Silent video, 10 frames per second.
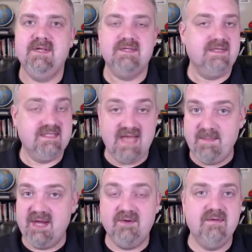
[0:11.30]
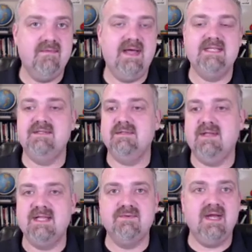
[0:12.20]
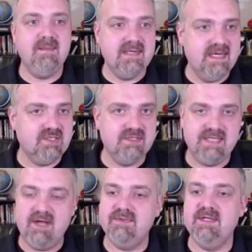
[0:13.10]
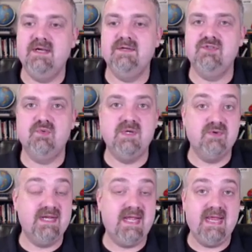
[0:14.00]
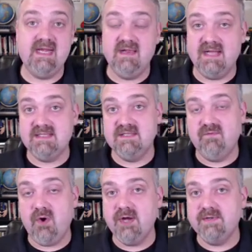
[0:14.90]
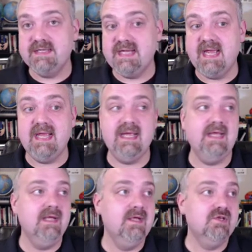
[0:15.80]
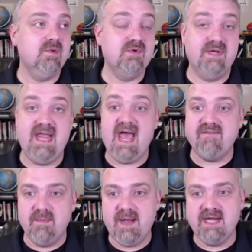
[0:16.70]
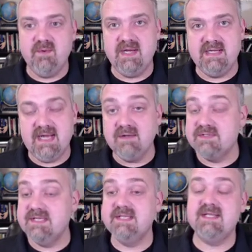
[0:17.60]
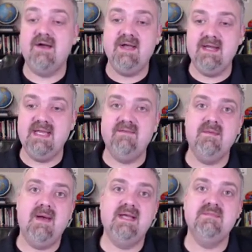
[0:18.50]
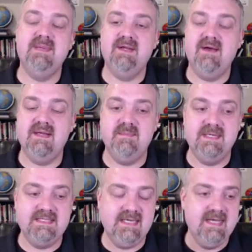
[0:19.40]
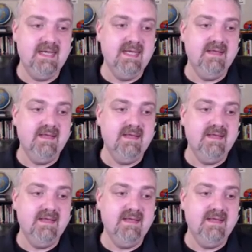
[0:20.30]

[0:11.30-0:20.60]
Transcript: This is not medical advice. There's lots of recommendations out there. Should we drink 8 glasses of water a day? Should we drink half our body weight in ounces? I'll kind of give you my spin on it. But